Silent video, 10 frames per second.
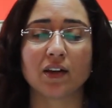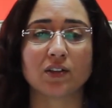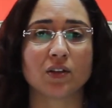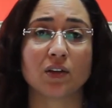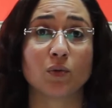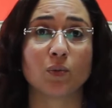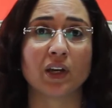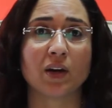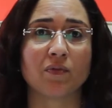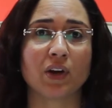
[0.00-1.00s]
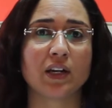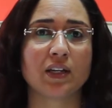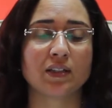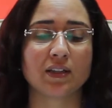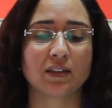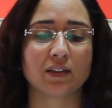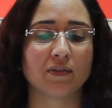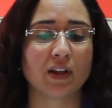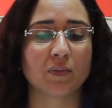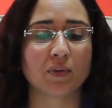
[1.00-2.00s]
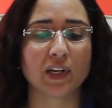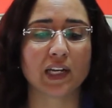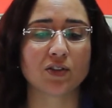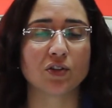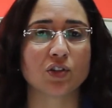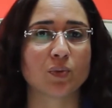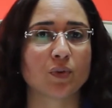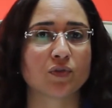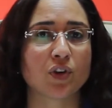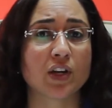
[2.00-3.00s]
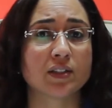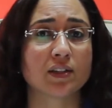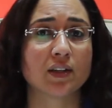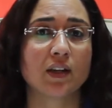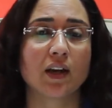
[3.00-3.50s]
it will become very easy to develop a relationship of trust.